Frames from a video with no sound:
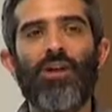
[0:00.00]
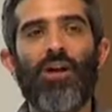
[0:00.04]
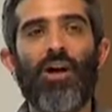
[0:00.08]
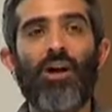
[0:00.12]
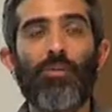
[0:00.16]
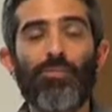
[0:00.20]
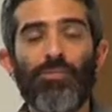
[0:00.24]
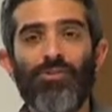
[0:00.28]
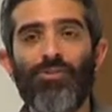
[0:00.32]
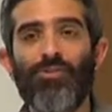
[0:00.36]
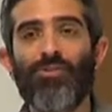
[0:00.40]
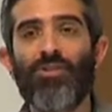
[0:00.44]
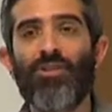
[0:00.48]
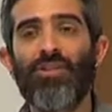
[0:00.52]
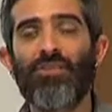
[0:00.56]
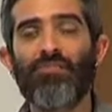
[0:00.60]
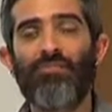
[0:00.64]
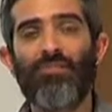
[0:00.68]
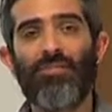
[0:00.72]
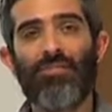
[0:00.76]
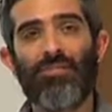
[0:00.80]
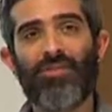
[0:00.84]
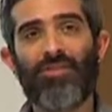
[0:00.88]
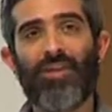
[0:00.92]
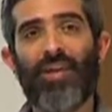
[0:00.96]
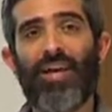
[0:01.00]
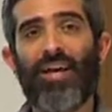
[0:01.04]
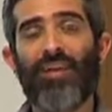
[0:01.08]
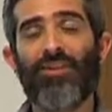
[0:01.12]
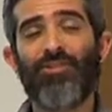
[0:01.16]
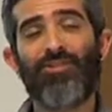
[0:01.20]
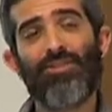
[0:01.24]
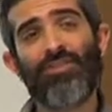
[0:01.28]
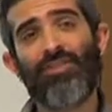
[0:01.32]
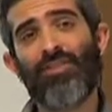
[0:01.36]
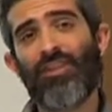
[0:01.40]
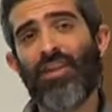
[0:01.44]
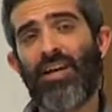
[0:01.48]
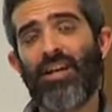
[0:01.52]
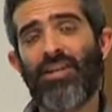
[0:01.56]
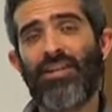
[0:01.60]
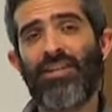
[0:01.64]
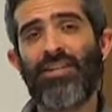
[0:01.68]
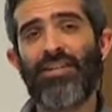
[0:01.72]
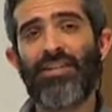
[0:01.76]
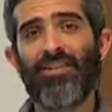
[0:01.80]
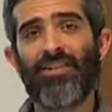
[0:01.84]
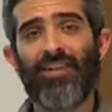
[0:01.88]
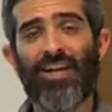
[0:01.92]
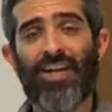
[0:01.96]
upstream slash
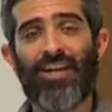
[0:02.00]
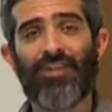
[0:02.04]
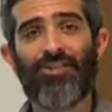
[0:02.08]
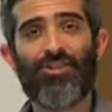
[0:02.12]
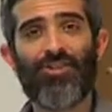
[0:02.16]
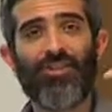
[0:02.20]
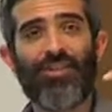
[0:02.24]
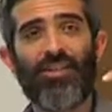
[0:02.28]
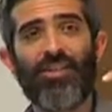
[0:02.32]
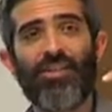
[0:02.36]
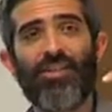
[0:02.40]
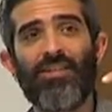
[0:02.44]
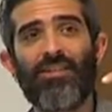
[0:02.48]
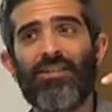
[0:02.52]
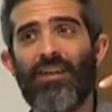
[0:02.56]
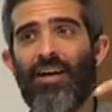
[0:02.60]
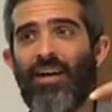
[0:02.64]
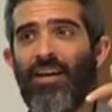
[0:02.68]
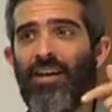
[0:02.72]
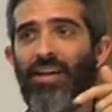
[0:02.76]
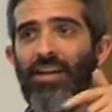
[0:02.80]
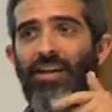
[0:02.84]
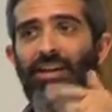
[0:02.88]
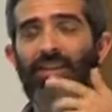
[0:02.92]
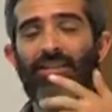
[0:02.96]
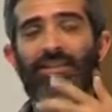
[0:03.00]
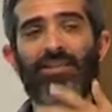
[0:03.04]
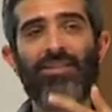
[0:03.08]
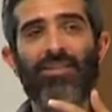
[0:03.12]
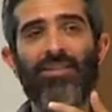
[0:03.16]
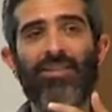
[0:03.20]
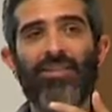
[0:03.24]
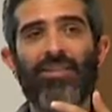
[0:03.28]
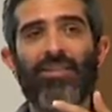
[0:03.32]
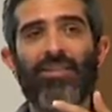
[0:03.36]
signing dash key dot asc.